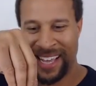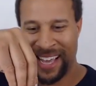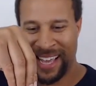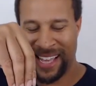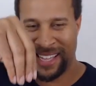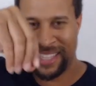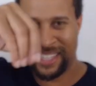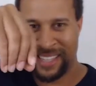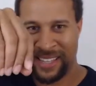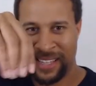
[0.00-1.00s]
and
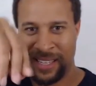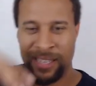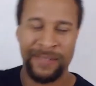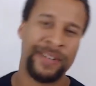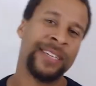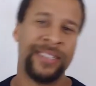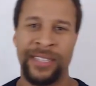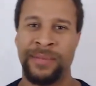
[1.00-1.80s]
fed to them.